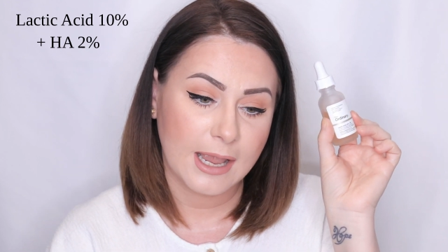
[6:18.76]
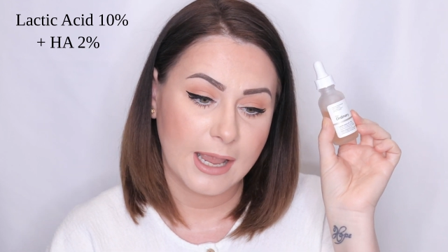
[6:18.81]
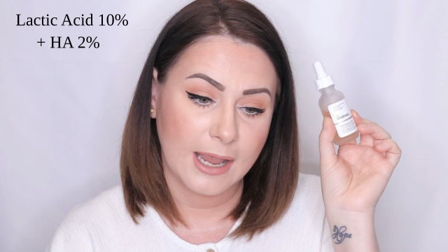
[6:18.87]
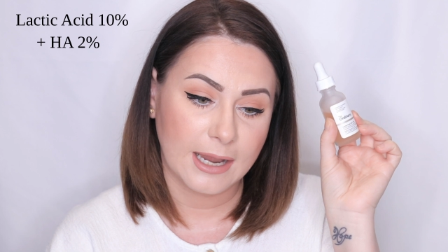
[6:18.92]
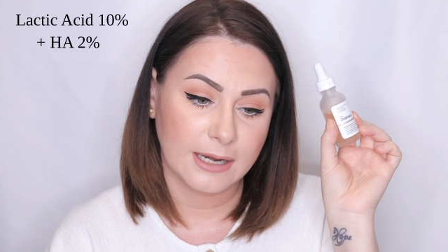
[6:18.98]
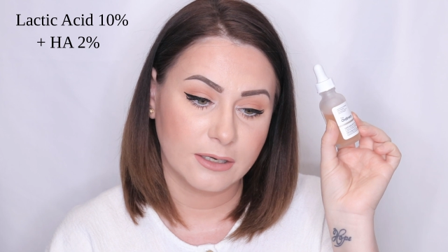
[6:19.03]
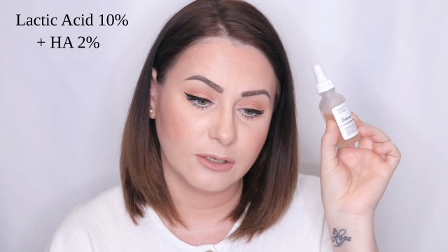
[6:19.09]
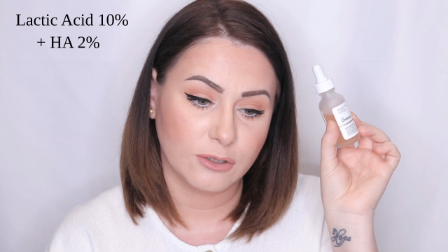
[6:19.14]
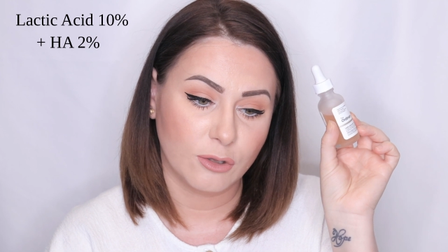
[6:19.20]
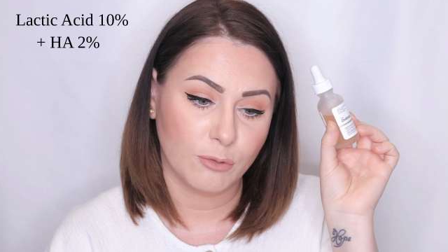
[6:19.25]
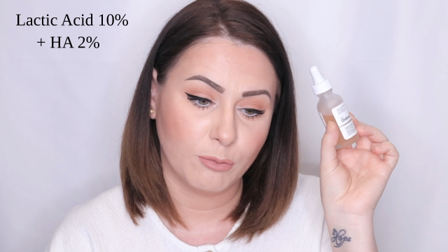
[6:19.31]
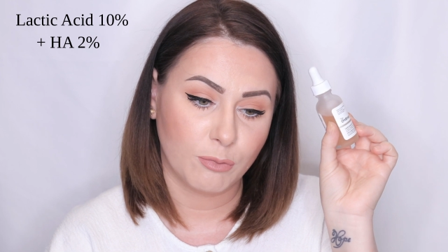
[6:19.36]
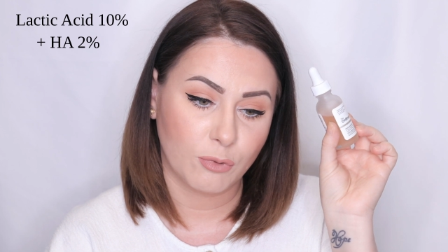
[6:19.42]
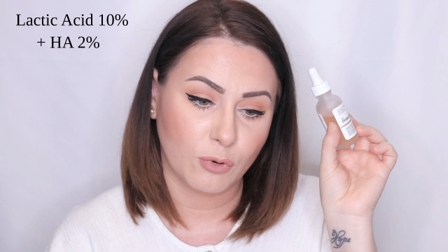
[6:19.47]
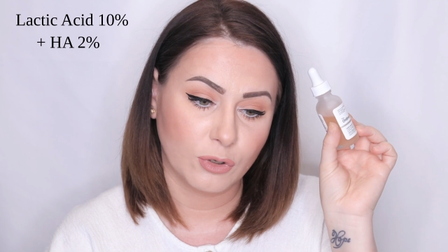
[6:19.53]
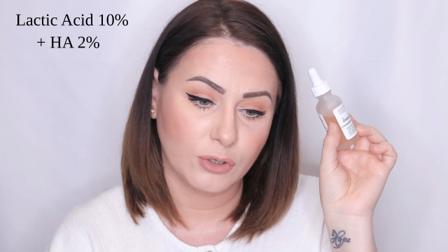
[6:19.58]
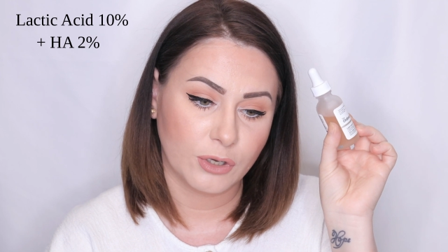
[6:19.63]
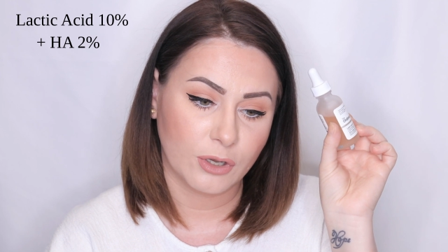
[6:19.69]
and the
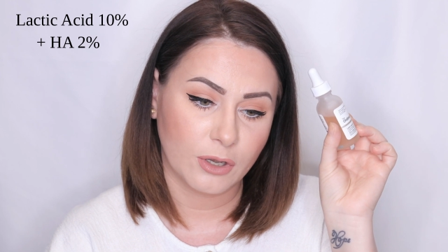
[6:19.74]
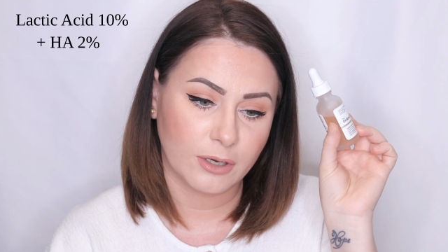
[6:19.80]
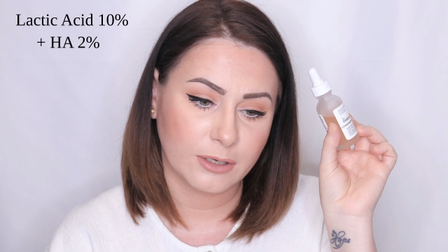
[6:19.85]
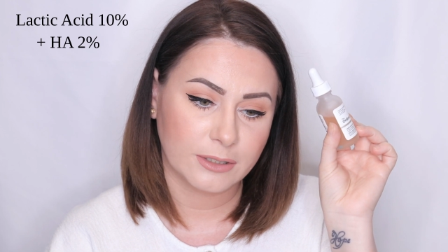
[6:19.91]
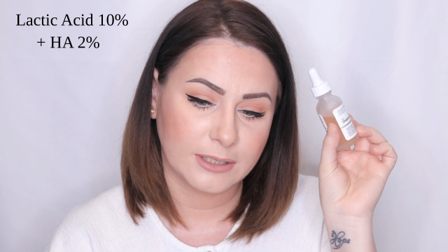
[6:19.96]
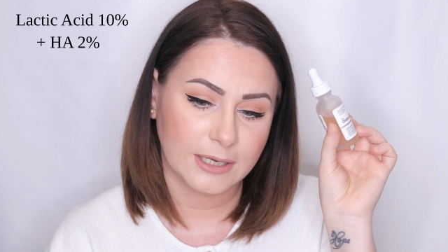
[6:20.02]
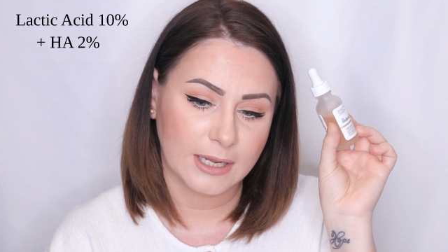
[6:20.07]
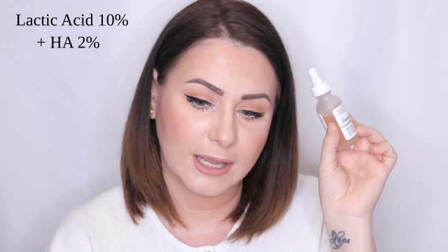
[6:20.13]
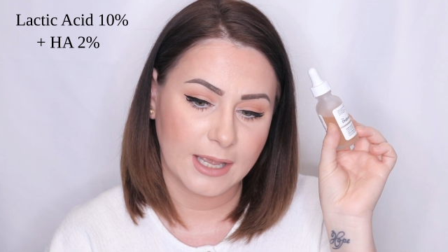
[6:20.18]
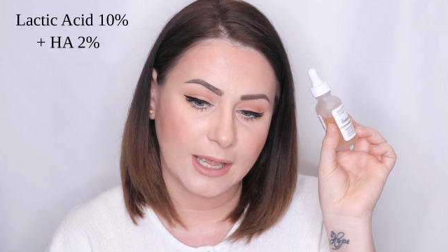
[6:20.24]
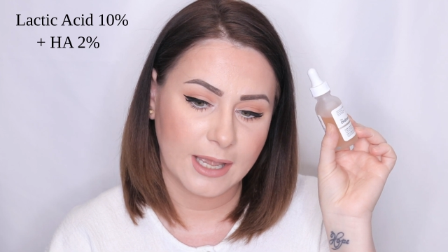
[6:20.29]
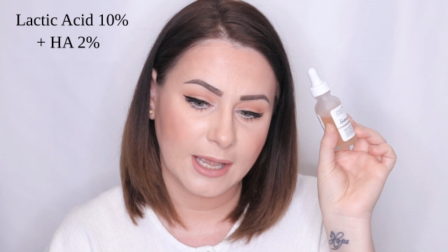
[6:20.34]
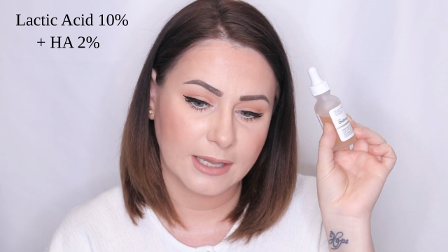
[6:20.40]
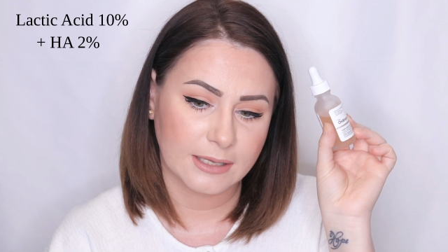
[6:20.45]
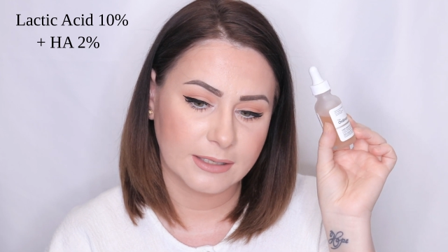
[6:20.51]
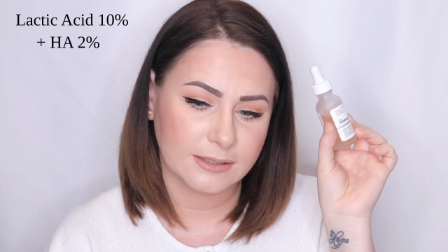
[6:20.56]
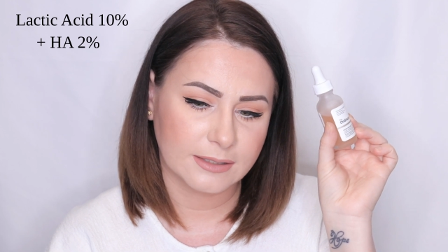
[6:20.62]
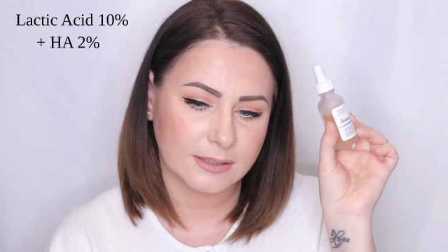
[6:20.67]
product
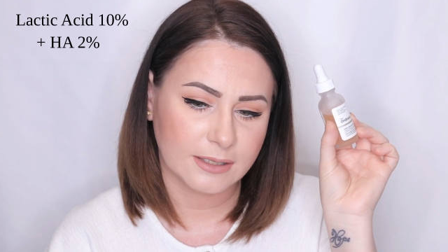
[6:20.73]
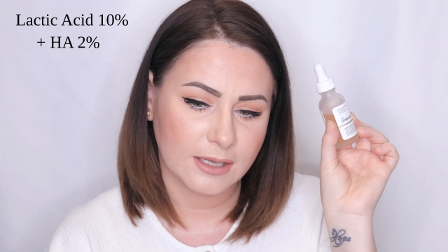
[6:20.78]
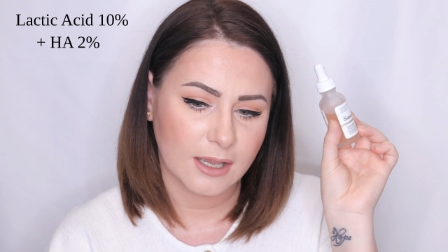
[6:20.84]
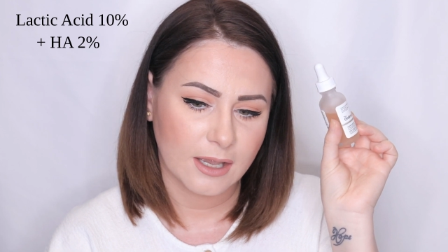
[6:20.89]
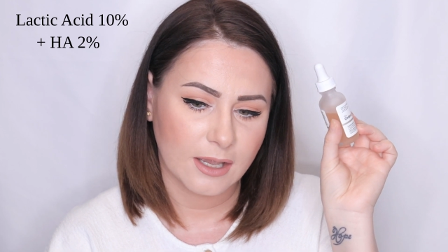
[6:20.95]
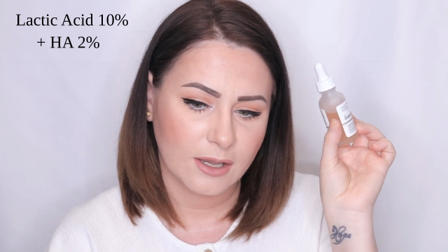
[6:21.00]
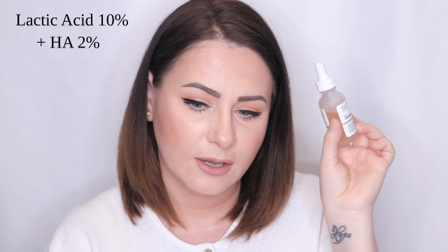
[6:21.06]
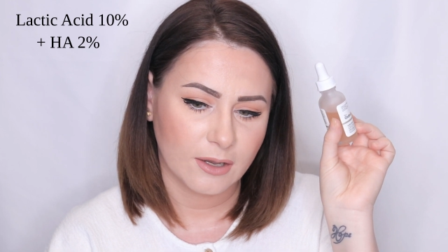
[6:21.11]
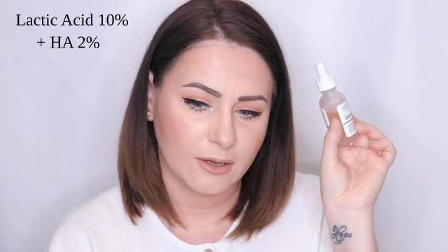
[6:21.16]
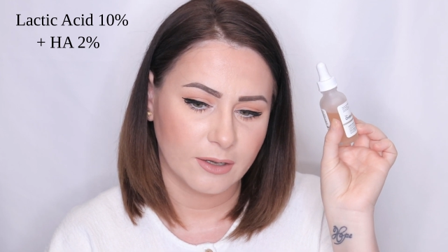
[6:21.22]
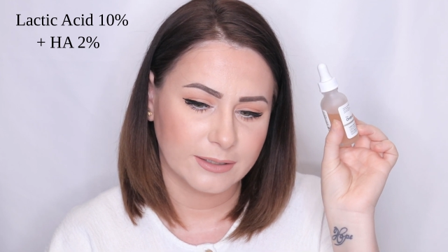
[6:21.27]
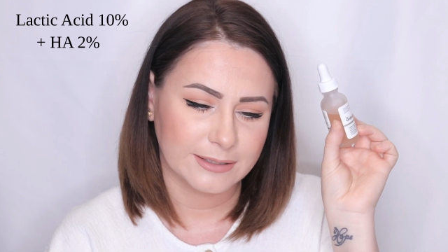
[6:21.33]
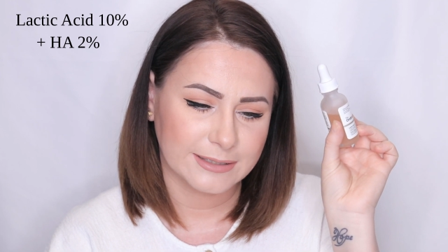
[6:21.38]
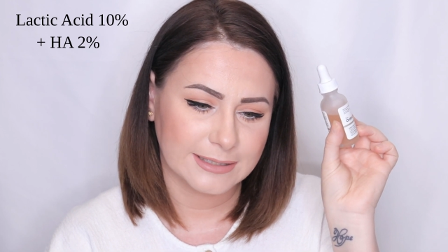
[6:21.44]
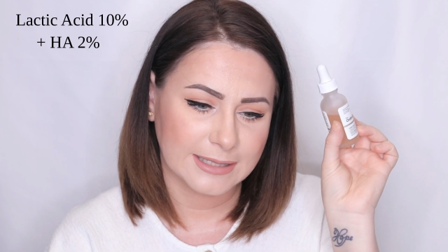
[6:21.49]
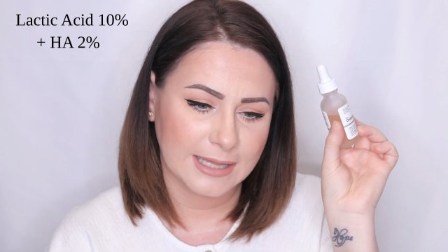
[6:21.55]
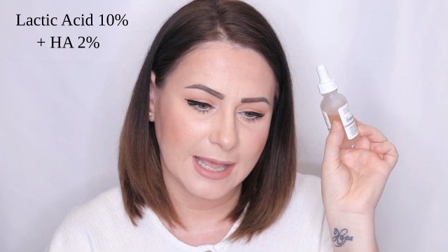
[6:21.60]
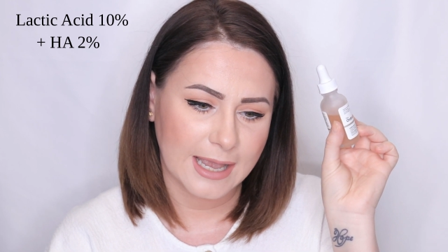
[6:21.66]
has a
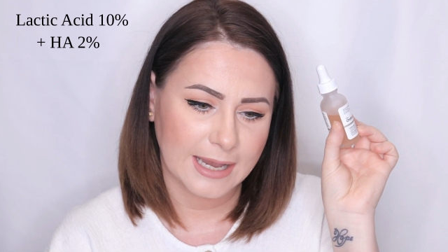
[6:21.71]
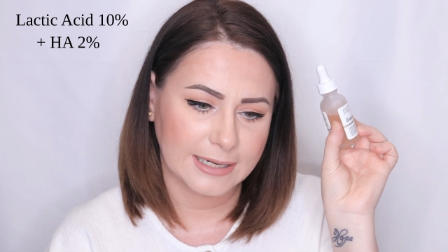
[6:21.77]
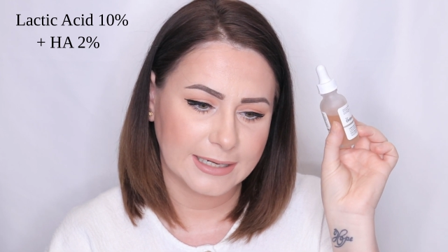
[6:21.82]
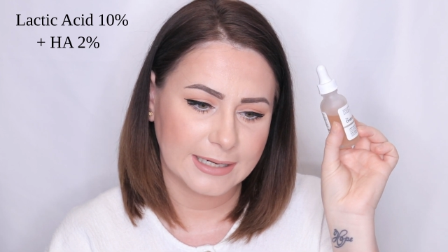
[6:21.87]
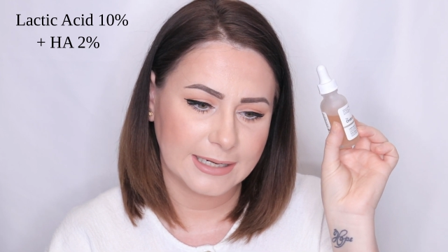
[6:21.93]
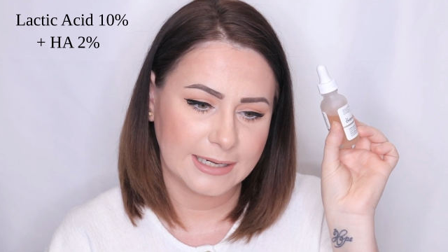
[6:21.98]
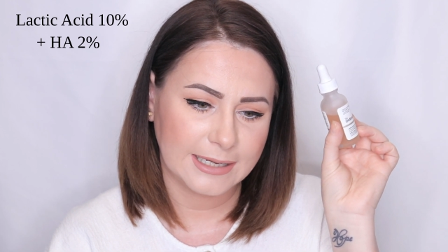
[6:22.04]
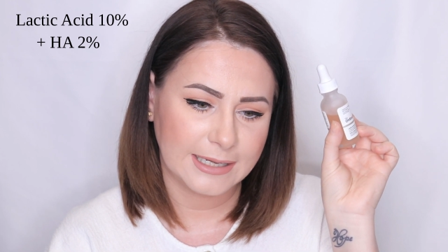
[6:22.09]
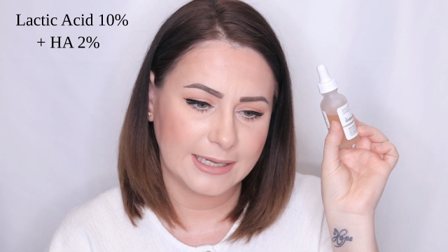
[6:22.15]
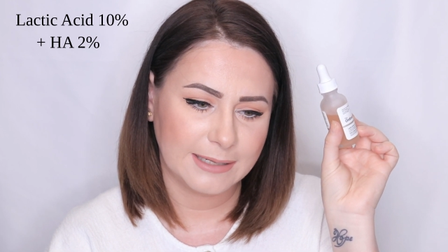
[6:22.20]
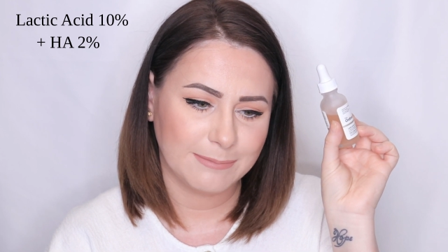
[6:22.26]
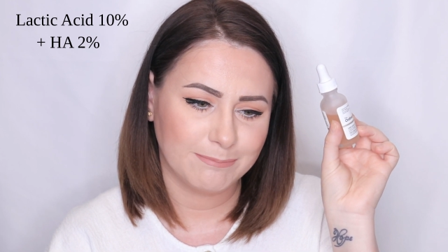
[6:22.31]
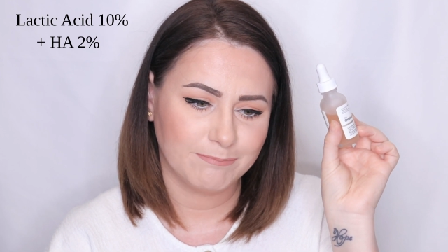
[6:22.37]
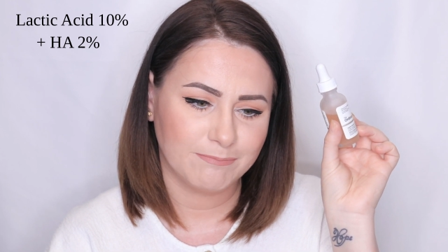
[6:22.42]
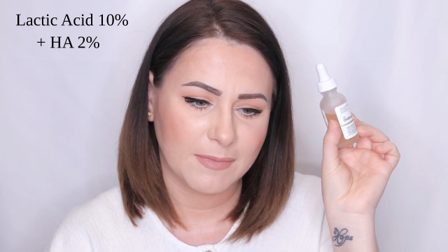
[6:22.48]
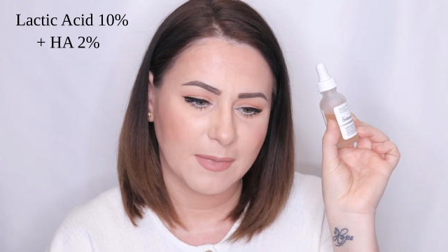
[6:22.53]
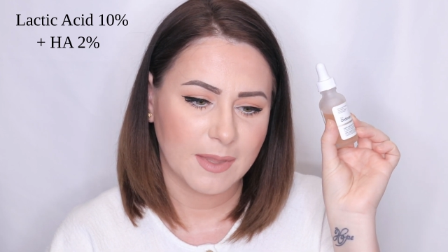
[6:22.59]
slightly